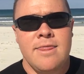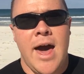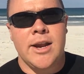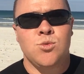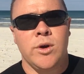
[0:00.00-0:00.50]

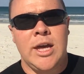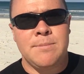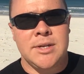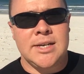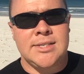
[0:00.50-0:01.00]
That is what
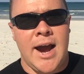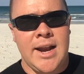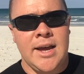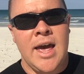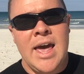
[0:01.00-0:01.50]
keeps it
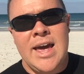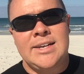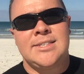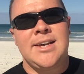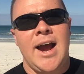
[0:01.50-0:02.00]
exciting.
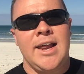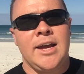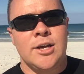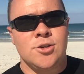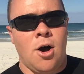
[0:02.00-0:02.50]

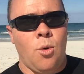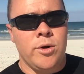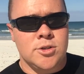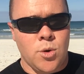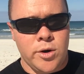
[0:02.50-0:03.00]
Exciting is
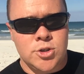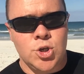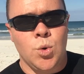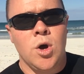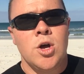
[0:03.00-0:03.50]
always going
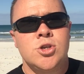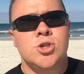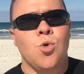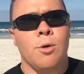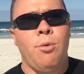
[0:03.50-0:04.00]
to
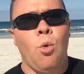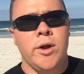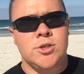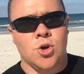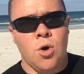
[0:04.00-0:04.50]
score
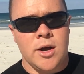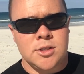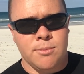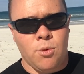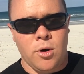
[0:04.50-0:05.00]
points
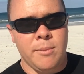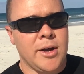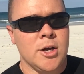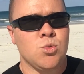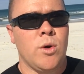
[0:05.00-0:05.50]
across the board,
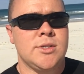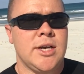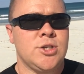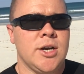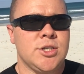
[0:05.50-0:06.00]
because once
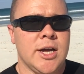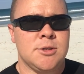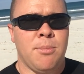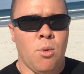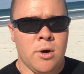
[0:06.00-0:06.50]
a judge
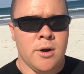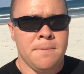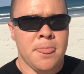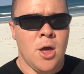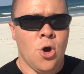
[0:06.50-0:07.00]
gets bored,
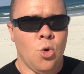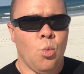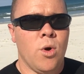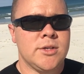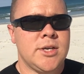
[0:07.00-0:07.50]

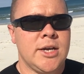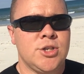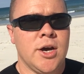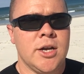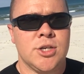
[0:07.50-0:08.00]
once a
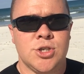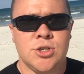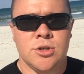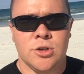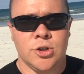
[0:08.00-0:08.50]

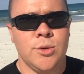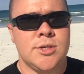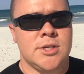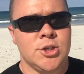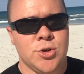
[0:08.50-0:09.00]
judge
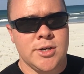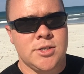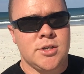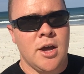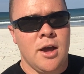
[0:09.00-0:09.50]
loses
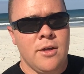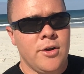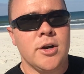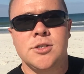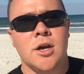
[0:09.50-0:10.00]
interest,
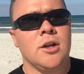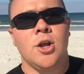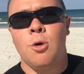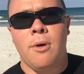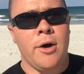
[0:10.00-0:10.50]
they're just going
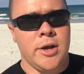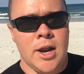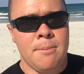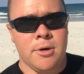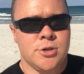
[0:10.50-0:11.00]
to lowball your
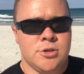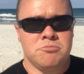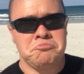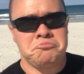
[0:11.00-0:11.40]
numbers.